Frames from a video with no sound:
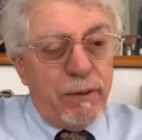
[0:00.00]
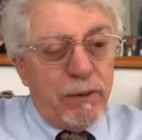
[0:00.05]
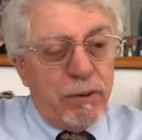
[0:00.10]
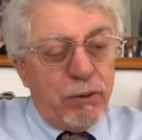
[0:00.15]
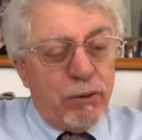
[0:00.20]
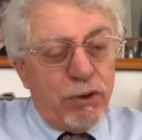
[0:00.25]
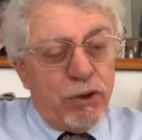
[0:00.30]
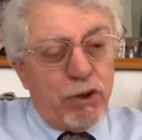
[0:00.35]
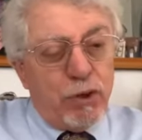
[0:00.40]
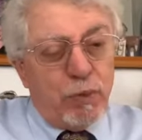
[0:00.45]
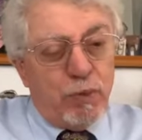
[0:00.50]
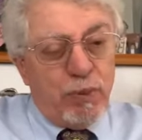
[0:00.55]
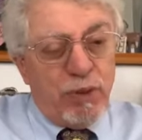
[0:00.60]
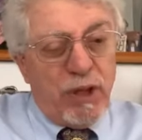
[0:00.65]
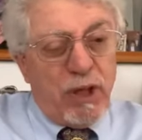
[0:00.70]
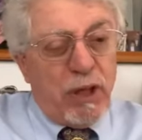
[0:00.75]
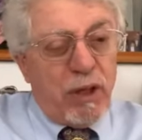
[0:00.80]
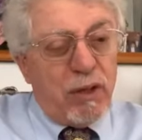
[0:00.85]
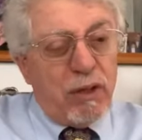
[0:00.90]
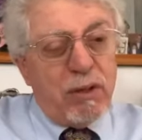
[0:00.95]
She
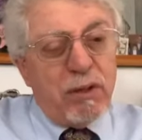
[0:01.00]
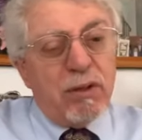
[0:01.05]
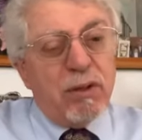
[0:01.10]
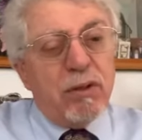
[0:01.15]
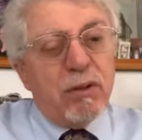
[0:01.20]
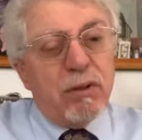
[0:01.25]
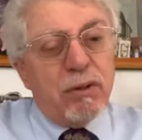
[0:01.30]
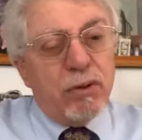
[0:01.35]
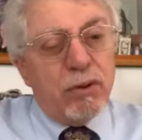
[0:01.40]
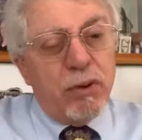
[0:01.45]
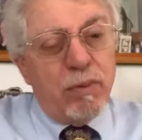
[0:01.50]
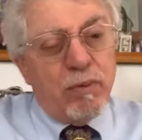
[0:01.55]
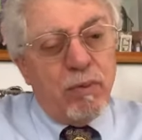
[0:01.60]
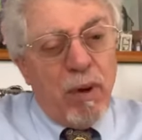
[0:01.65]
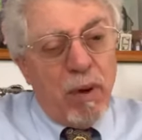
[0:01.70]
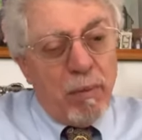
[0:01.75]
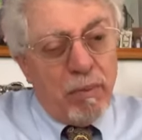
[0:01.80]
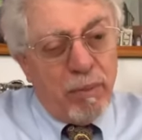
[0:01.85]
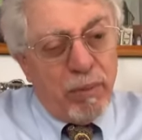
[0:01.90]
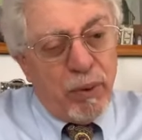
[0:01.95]
speaks, she
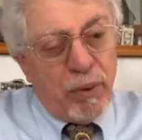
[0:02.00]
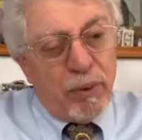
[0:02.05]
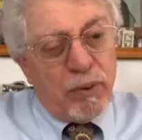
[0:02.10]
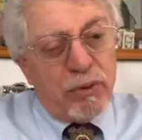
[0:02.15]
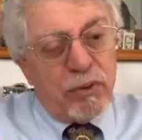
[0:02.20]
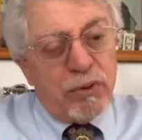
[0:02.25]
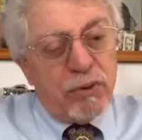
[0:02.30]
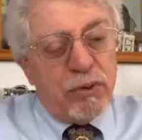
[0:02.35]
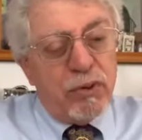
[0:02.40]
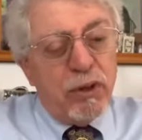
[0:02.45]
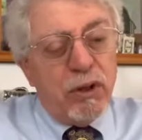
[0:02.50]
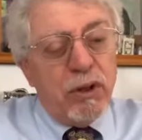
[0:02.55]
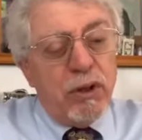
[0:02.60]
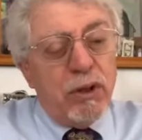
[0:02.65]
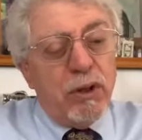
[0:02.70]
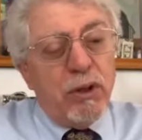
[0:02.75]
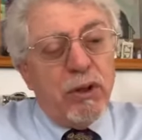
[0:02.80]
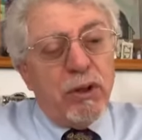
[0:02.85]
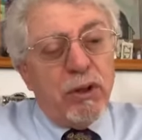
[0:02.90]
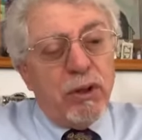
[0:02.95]
mumbles.
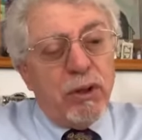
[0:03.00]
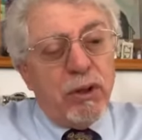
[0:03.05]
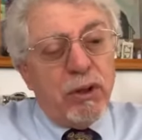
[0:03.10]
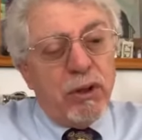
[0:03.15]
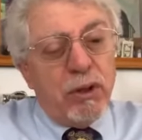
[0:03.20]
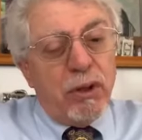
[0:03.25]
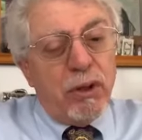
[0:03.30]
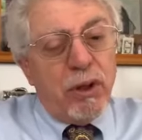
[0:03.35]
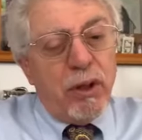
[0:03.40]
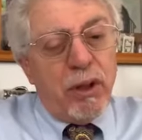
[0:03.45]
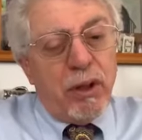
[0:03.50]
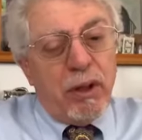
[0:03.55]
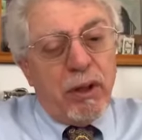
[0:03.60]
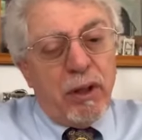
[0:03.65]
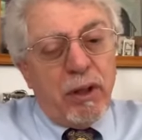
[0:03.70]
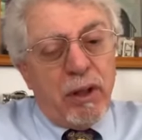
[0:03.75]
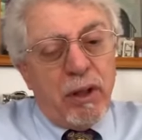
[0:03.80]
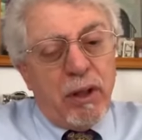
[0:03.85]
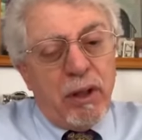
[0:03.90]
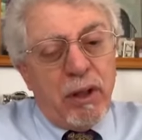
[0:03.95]

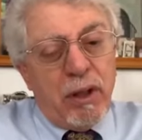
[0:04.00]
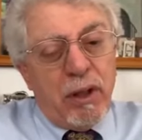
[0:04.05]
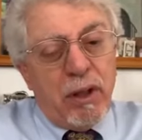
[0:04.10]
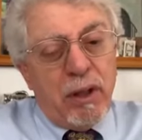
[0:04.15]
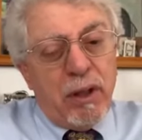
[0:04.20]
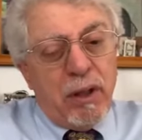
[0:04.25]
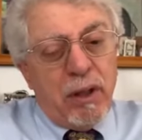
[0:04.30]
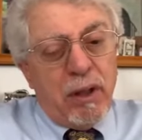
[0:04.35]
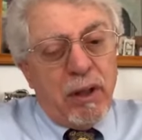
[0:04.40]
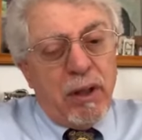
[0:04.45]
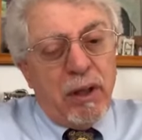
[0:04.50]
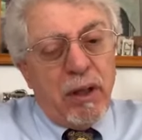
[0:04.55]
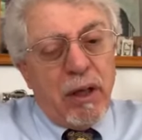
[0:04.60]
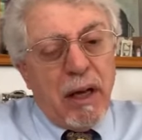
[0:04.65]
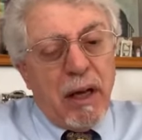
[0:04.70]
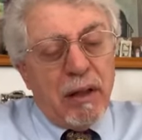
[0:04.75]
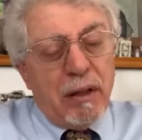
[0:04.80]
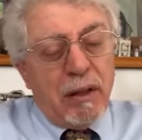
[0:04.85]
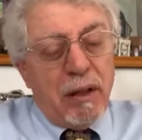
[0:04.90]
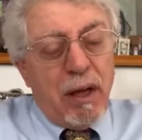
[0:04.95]

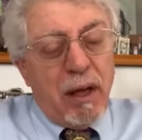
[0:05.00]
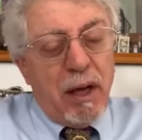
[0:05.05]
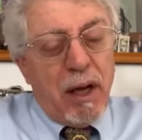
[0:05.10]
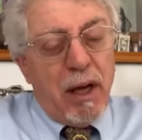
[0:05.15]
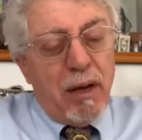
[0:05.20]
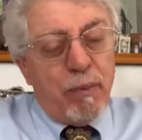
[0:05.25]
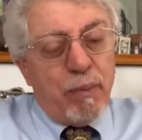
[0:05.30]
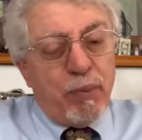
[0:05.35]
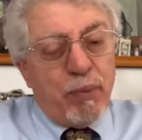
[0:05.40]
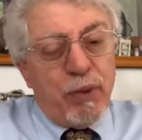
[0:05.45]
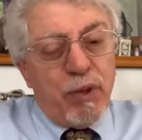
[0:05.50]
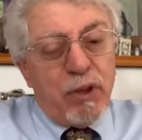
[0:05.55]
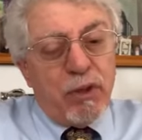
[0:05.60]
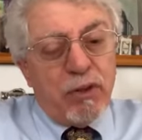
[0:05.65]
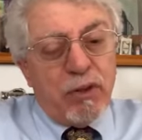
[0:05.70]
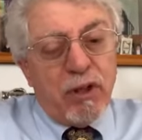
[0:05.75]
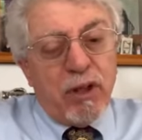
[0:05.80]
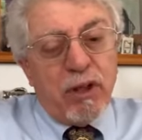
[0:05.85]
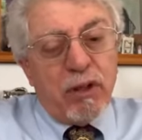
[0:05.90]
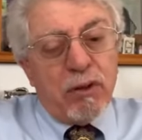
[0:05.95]
Eli, the high
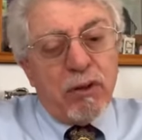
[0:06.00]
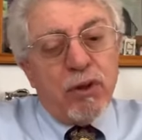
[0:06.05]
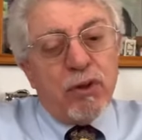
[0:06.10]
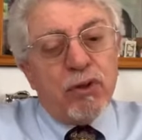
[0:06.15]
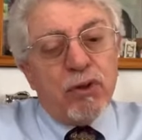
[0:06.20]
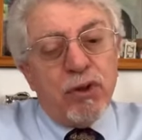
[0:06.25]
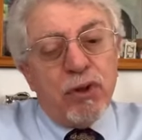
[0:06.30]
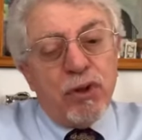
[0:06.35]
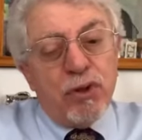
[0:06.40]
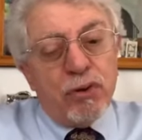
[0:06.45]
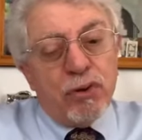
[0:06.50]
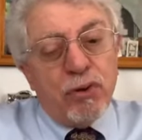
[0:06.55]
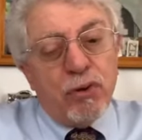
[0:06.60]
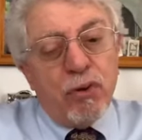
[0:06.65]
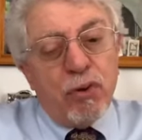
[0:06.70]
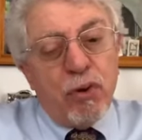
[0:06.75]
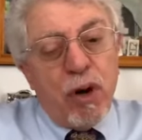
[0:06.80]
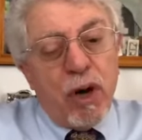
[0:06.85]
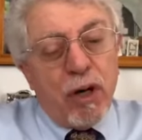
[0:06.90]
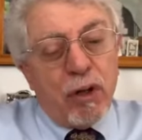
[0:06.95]
priest, thinks that she's
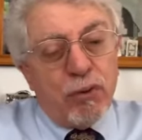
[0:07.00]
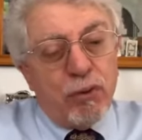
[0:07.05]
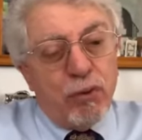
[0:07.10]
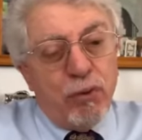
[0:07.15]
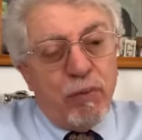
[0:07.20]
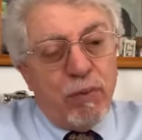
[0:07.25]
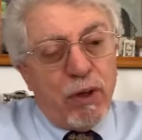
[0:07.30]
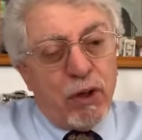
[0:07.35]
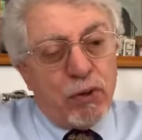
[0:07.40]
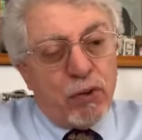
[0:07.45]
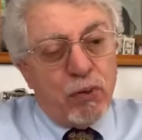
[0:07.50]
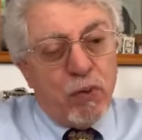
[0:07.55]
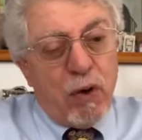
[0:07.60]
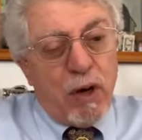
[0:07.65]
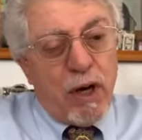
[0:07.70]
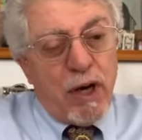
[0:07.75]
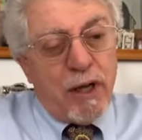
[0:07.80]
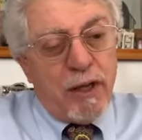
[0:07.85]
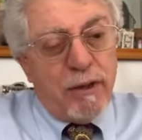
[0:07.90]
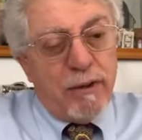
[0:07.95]
drunk too much
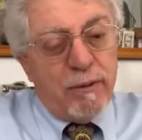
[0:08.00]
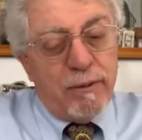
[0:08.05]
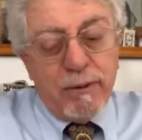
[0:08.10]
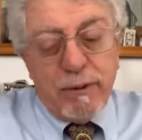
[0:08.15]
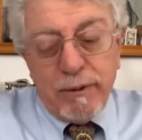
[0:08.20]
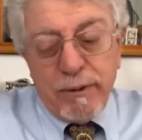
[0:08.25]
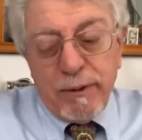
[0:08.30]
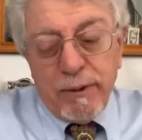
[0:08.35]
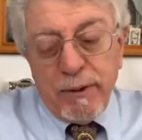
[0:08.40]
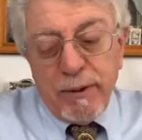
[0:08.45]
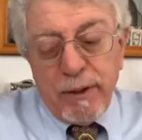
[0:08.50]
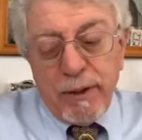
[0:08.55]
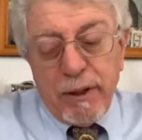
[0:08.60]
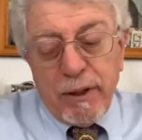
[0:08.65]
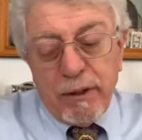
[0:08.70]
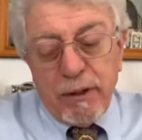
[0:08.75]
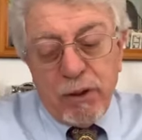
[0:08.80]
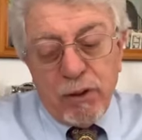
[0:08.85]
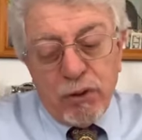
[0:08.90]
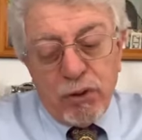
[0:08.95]
wine
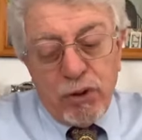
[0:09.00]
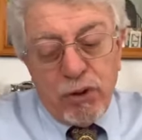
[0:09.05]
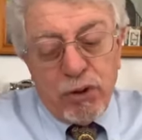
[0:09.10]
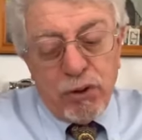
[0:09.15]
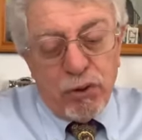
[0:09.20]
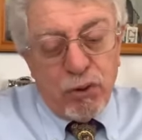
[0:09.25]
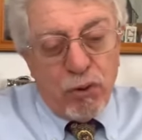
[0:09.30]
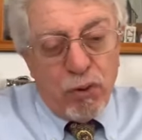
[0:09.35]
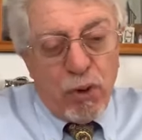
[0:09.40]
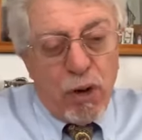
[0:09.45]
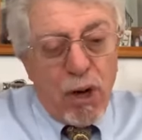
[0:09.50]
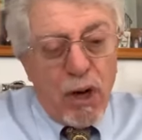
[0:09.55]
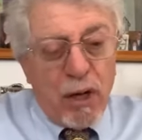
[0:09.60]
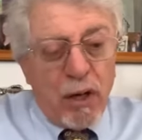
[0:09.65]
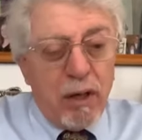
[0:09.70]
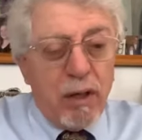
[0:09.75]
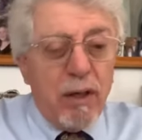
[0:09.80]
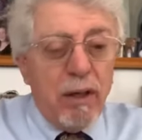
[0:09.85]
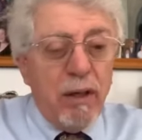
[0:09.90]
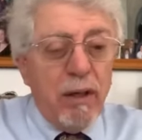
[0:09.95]
and that she's
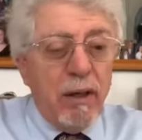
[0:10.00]
drunk.